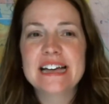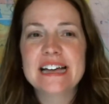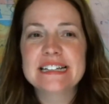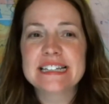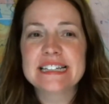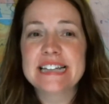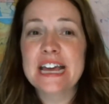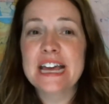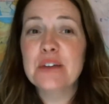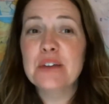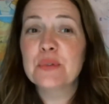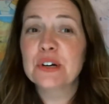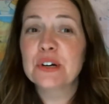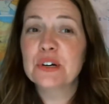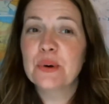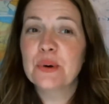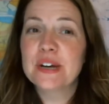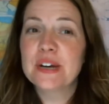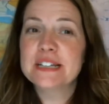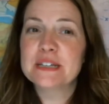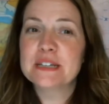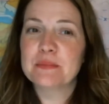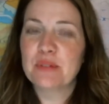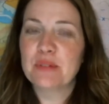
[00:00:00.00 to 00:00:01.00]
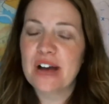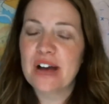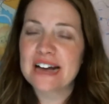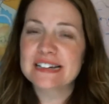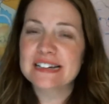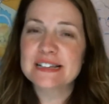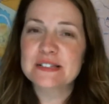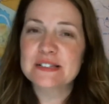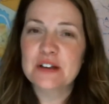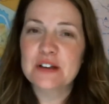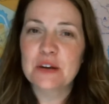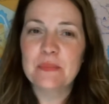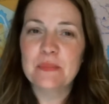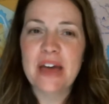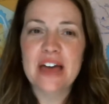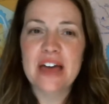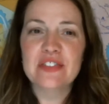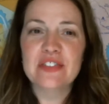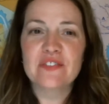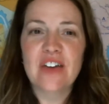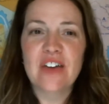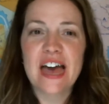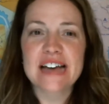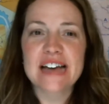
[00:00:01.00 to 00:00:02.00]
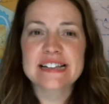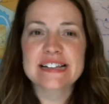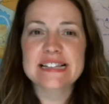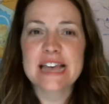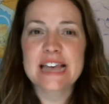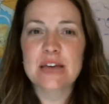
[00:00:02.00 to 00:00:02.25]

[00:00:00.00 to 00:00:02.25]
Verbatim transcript: Today we're going to practice our math facts